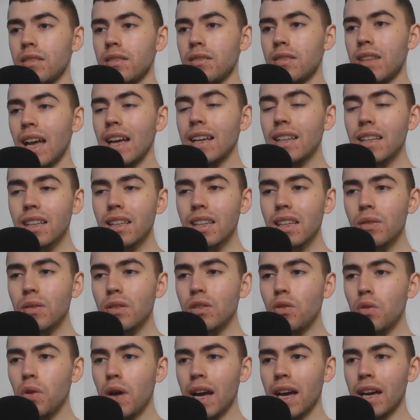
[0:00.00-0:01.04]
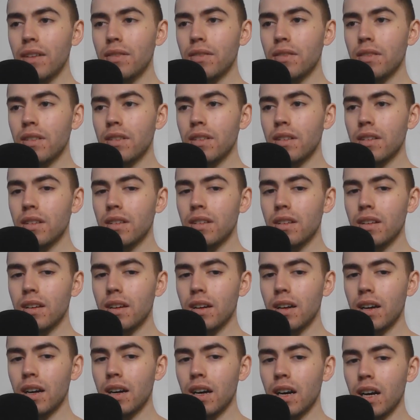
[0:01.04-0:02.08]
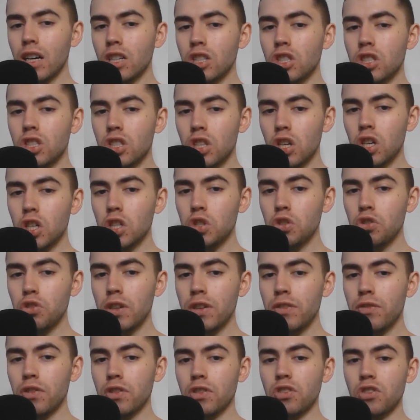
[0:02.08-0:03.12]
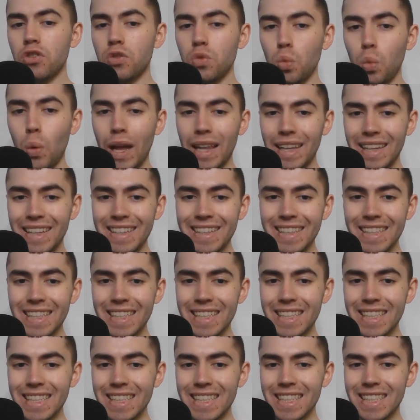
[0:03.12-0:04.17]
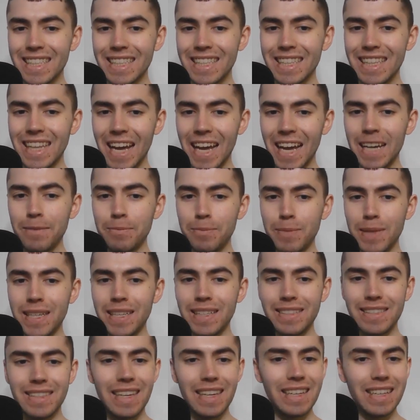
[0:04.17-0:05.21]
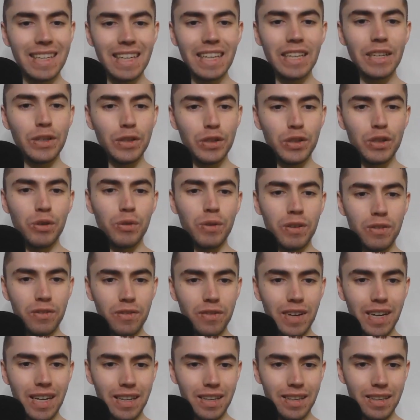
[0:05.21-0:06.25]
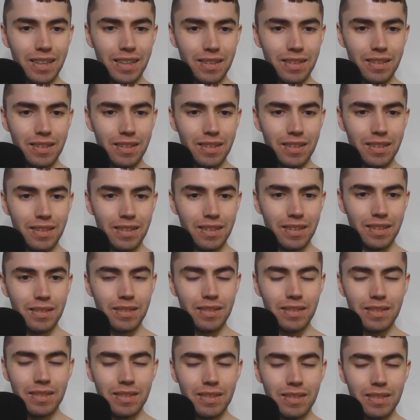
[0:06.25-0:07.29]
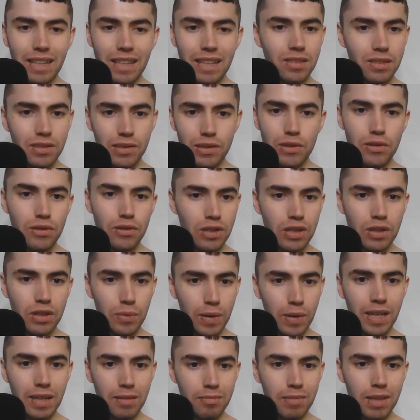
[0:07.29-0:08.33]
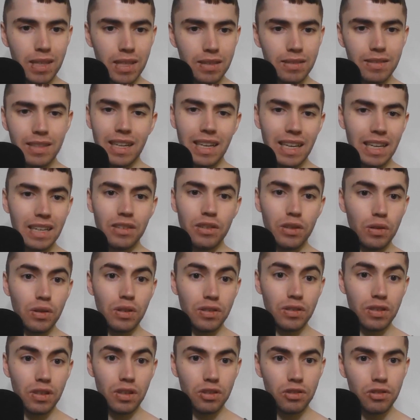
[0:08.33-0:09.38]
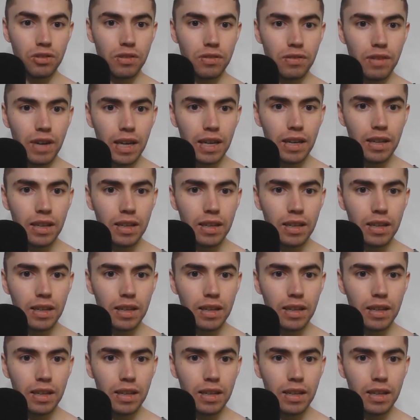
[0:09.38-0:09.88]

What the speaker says: Technically, when you have a surgery for swelling, that means they didn't do it right. That's usually what it means. They didn't do the surgery right.